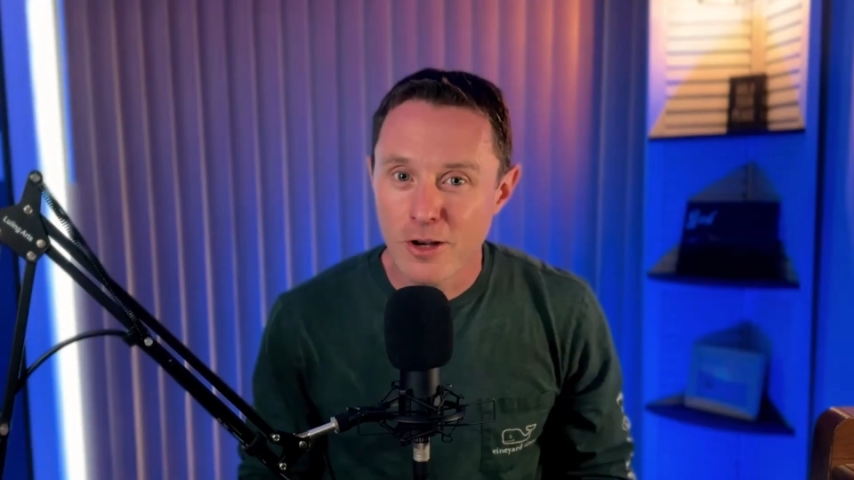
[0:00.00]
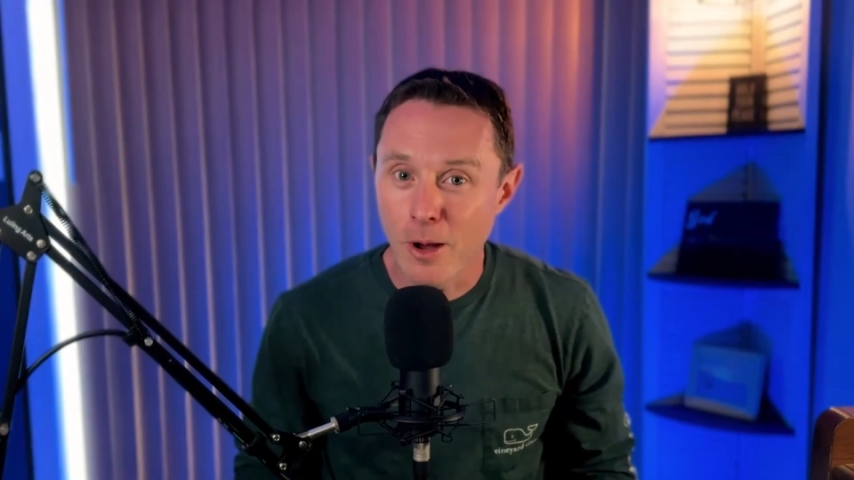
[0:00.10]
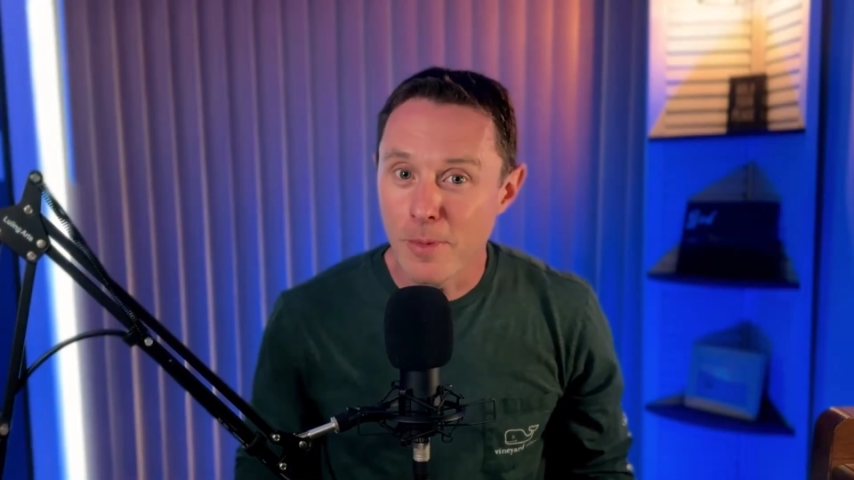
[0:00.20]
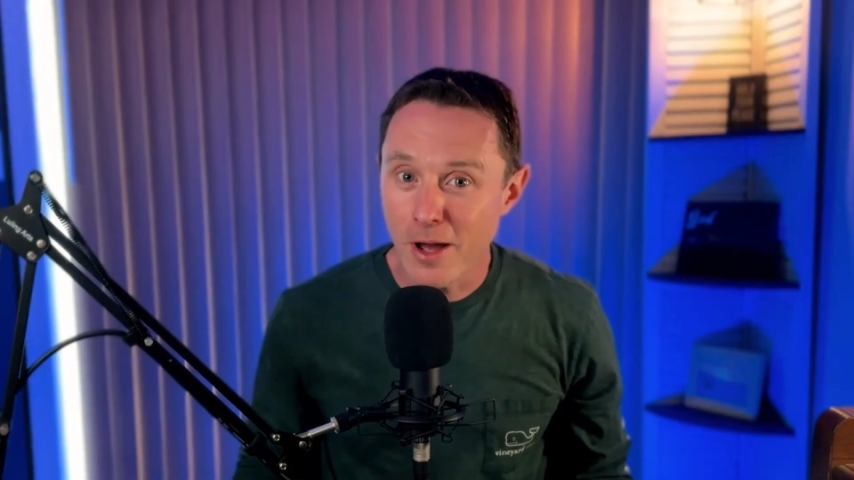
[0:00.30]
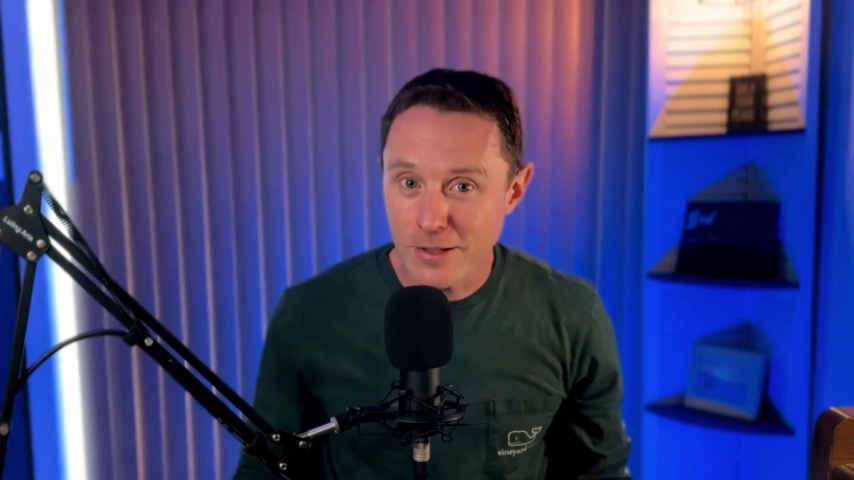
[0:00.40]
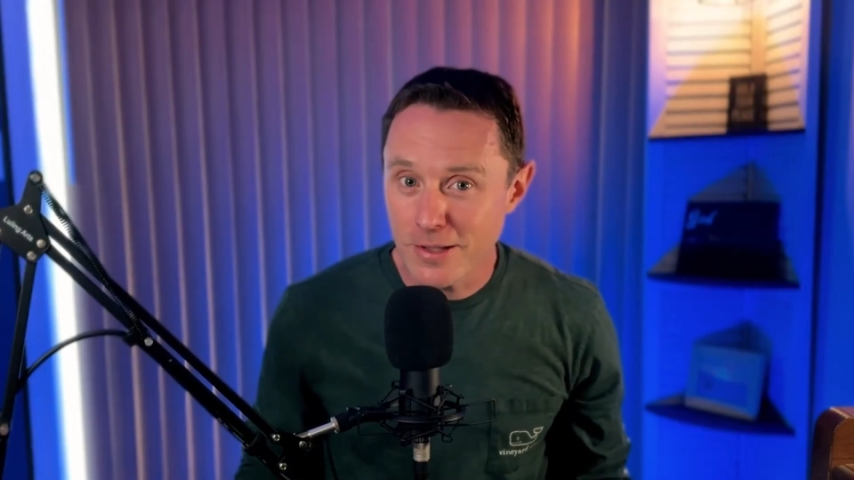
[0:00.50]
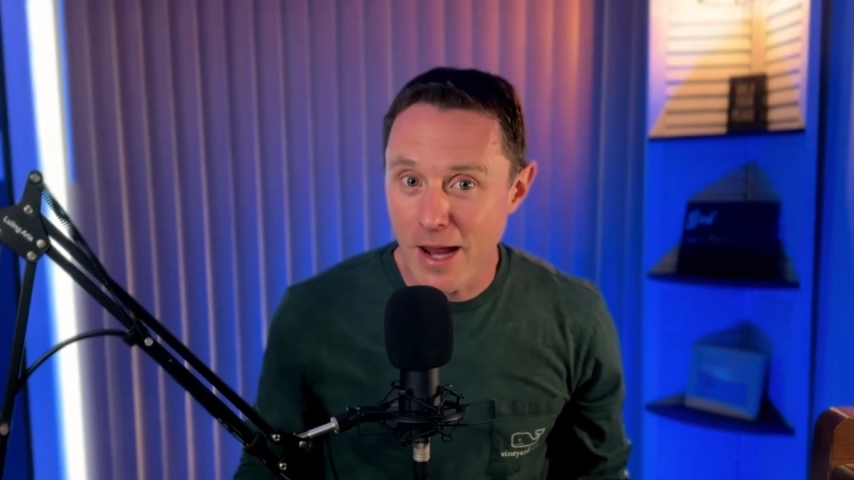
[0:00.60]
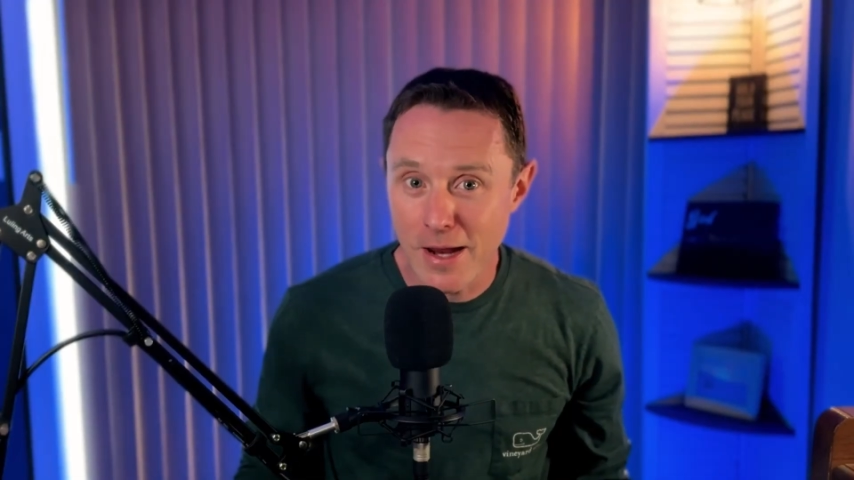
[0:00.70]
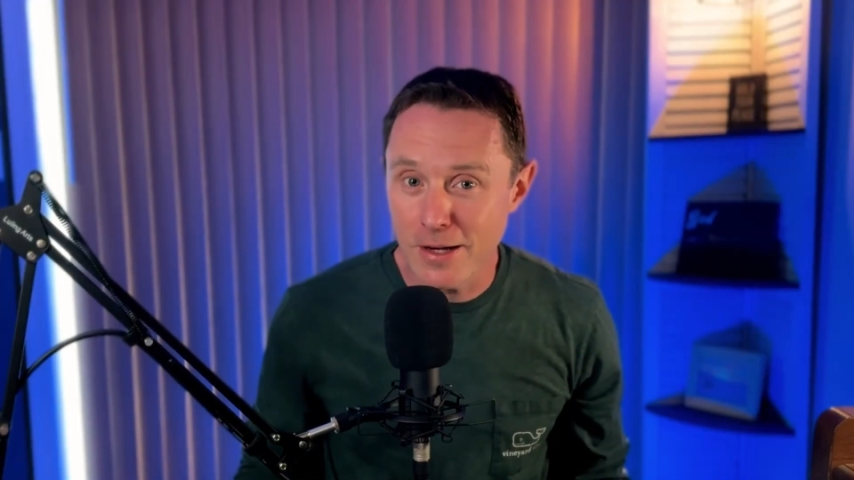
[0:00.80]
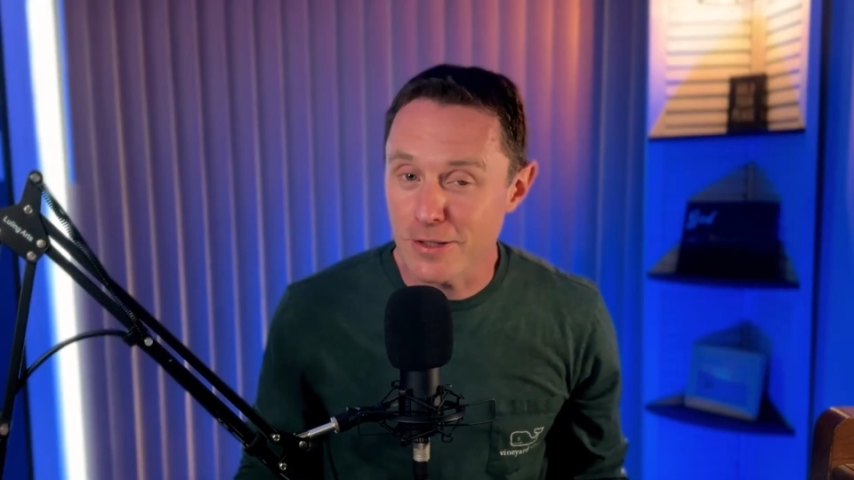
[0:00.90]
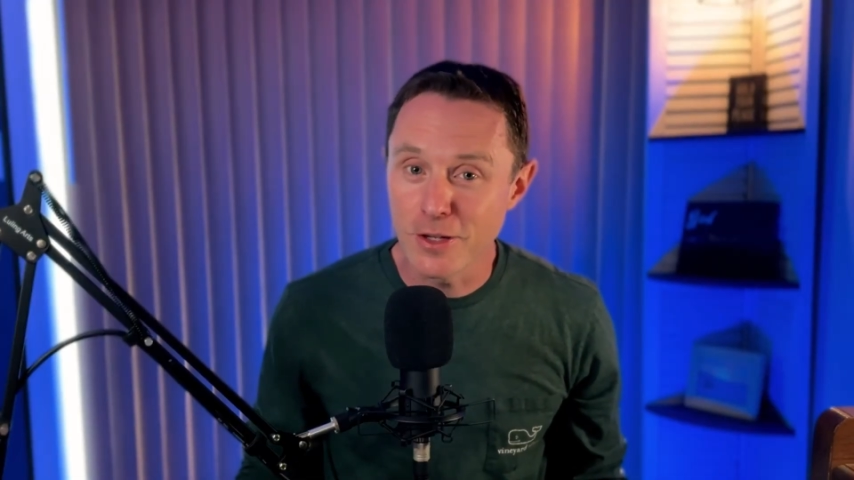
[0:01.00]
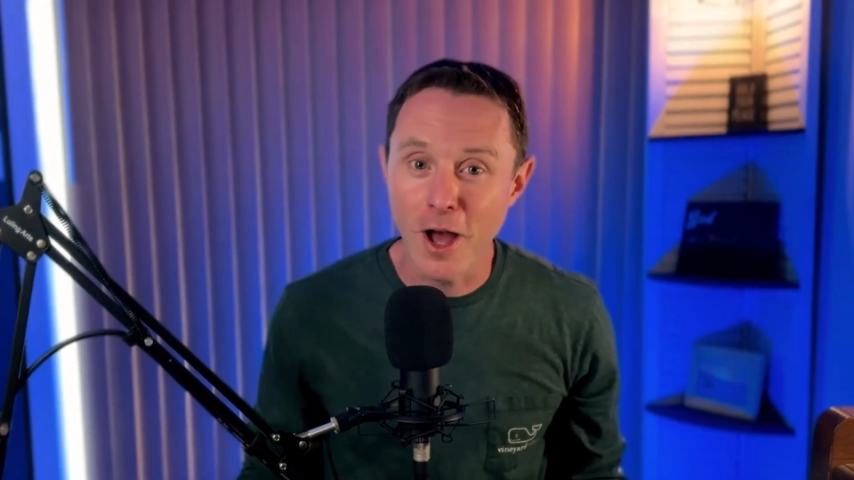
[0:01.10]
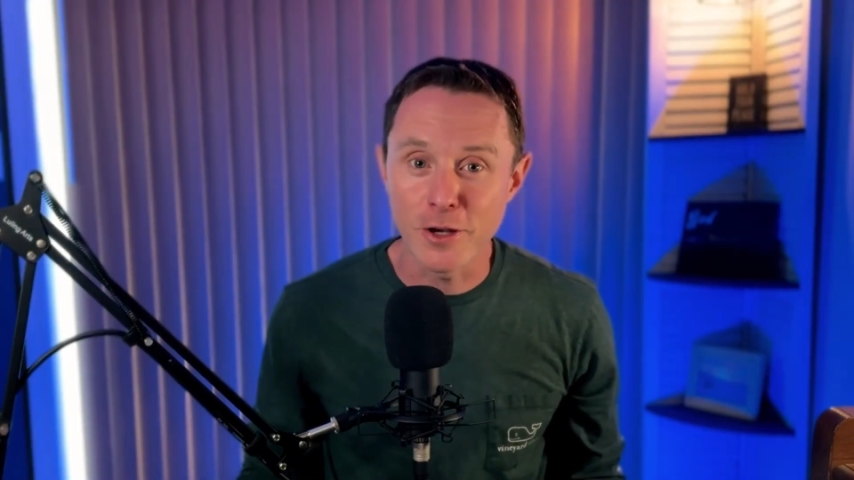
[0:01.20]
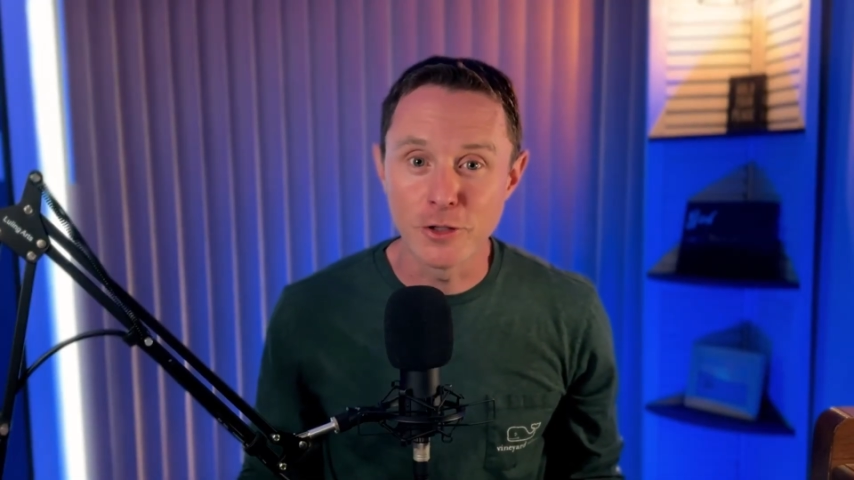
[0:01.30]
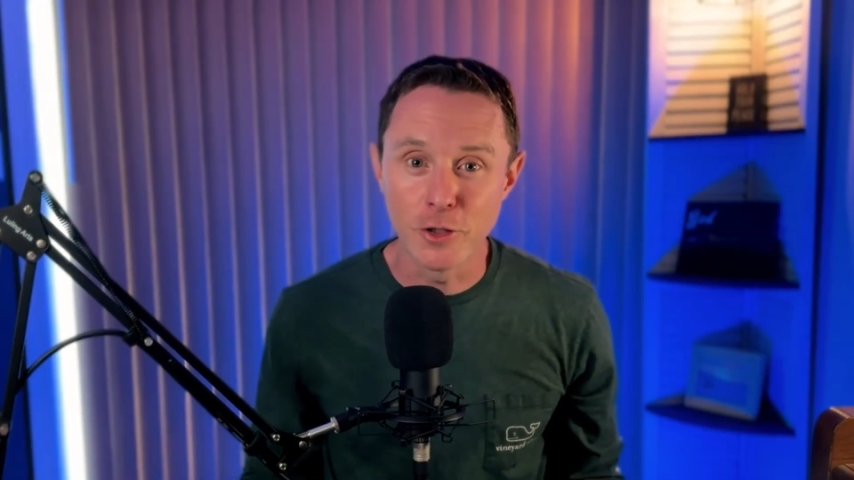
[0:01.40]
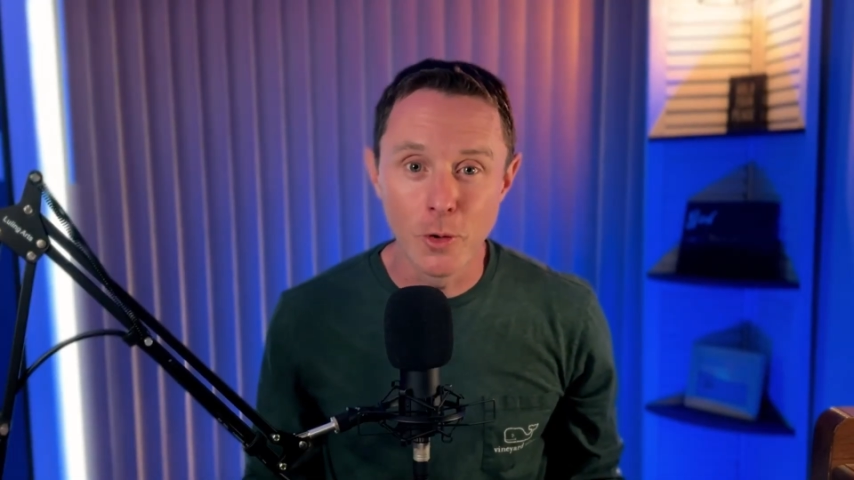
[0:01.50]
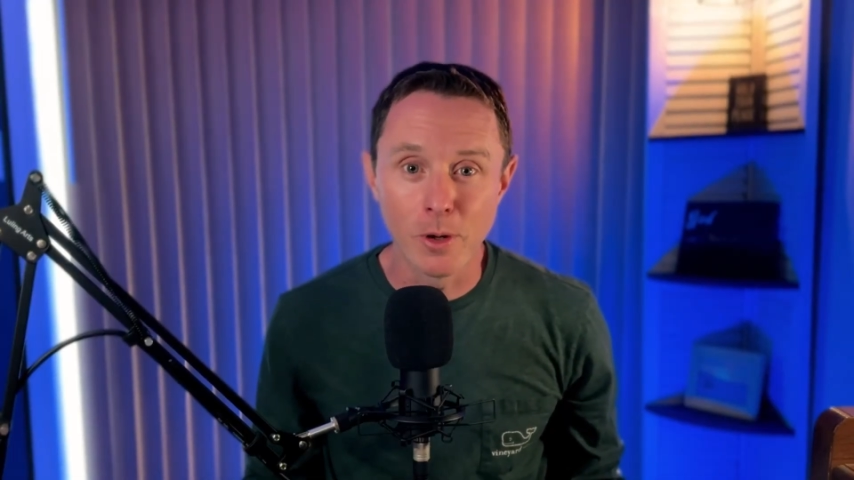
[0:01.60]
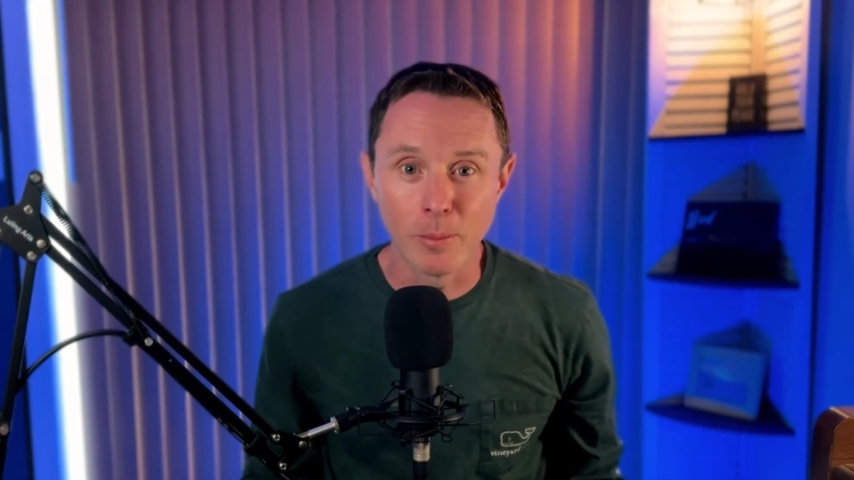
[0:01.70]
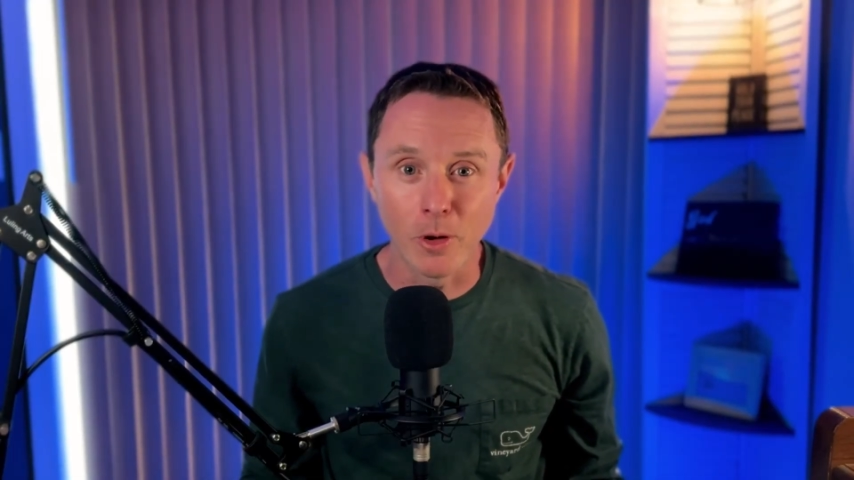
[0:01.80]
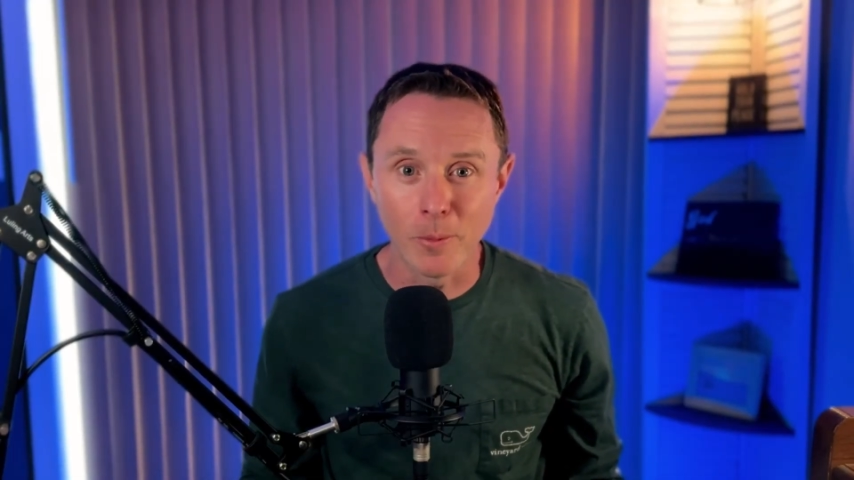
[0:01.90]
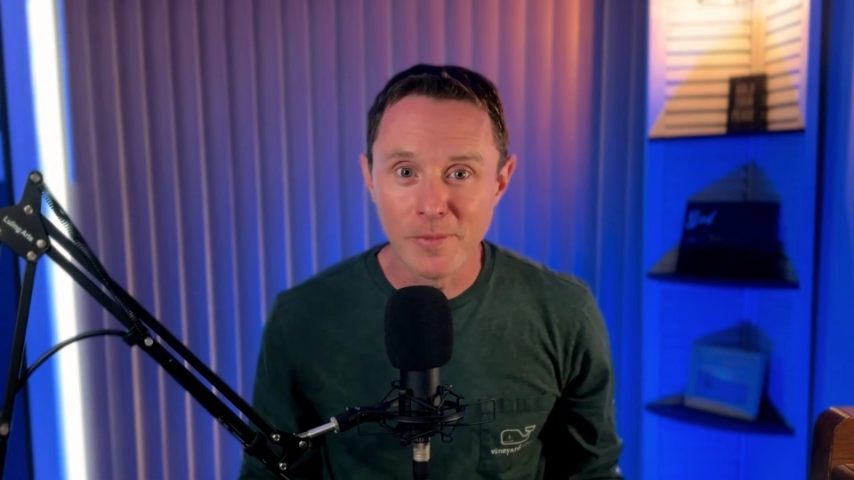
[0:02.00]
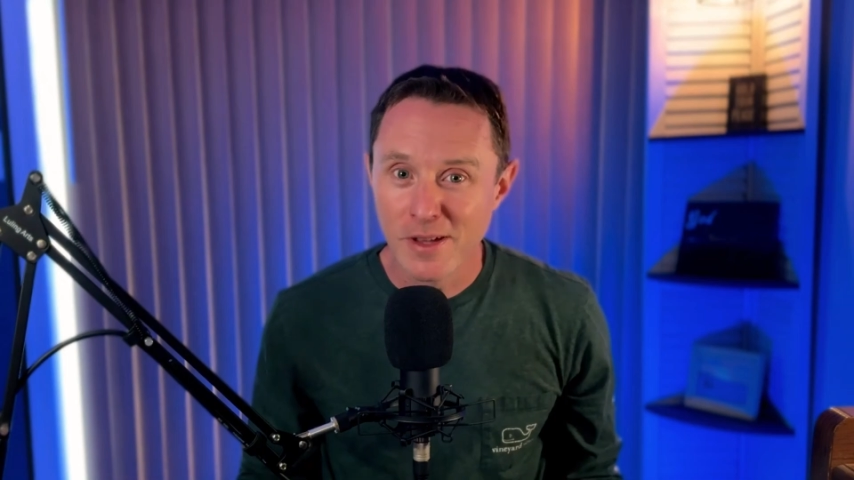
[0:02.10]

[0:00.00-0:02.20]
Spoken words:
Now, I'm not saying it's not doable.